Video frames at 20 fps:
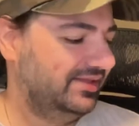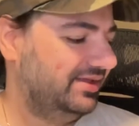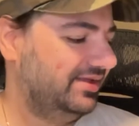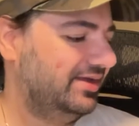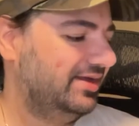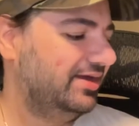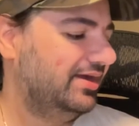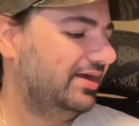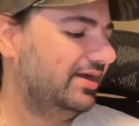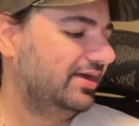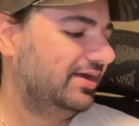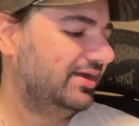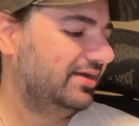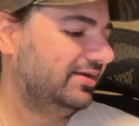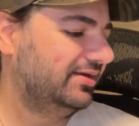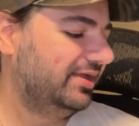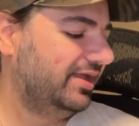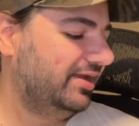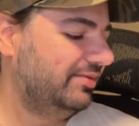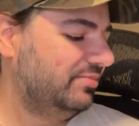
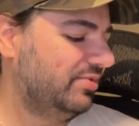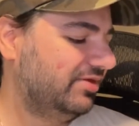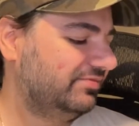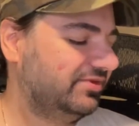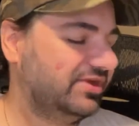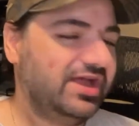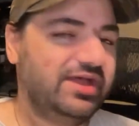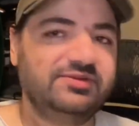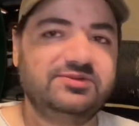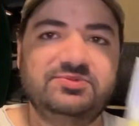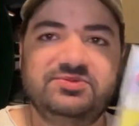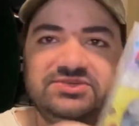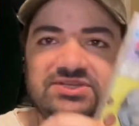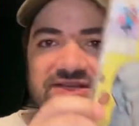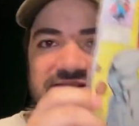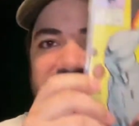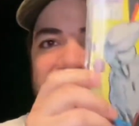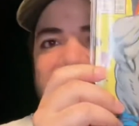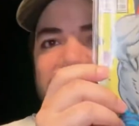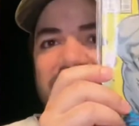Okay, Marvel Comics
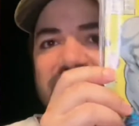Presents number